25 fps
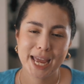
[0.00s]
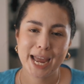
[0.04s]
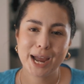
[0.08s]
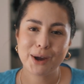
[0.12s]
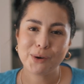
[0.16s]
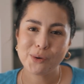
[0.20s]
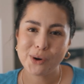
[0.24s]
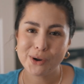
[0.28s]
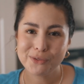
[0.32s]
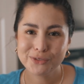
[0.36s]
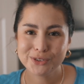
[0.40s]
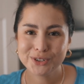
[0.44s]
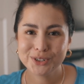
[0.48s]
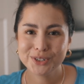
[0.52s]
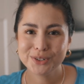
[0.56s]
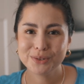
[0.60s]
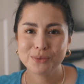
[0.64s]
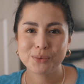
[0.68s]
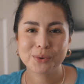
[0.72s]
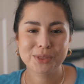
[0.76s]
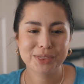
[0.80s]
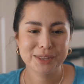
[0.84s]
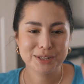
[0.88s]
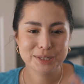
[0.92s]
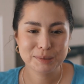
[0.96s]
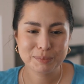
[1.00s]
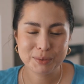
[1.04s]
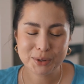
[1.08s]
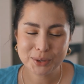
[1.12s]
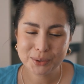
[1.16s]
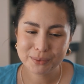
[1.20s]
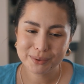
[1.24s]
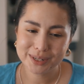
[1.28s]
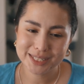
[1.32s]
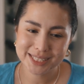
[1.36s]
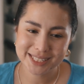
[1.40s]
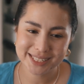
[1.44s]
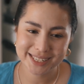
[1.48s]
However, with this
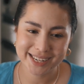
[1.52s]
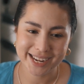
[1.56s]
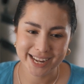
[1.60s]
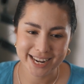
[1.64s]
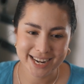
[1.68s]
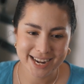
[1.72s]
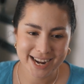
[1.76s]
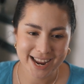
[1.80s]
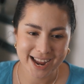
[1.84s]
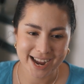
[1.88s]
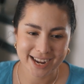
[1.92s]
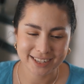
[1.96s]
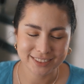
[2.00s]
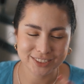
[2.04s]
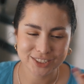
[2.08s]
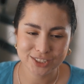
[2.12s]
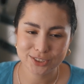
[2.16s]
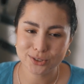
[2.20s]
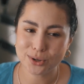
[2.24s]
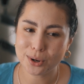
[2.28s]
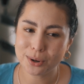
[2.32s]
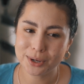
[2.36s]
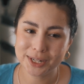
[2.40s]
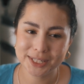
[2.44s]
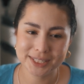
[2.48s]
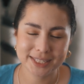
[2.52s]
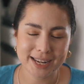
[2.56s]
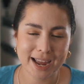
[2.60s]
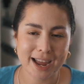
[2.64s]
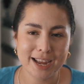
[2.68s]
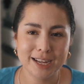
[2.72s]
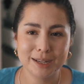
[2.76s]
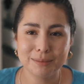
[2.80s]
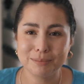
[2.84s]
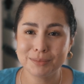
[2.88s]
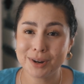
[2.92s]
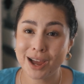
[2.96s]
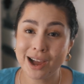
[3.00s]
book, once again, I just noticed
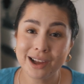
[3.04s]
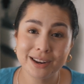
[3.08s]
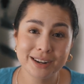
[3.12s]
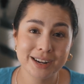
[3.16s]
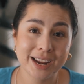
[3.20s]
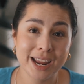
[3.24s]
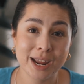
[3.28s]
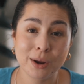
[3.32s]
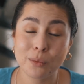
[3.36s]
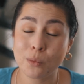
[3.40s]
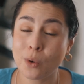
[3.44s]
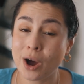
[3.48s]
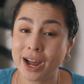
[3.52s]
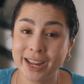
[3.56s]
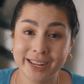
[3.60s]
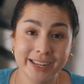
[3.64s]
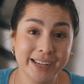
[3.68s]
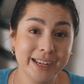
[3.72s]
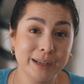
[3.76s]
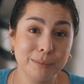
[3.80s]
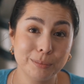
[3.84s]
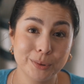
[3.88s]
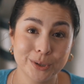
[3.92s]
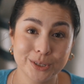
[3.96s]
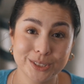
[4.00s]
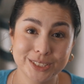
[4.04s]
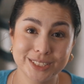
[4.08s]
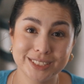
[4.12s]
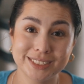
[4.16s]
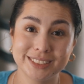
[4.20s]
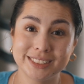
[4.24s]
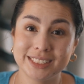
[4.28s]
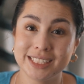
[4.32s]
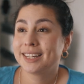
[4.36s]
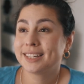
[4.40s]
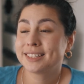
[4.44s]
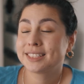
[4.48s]
I am not a YA person.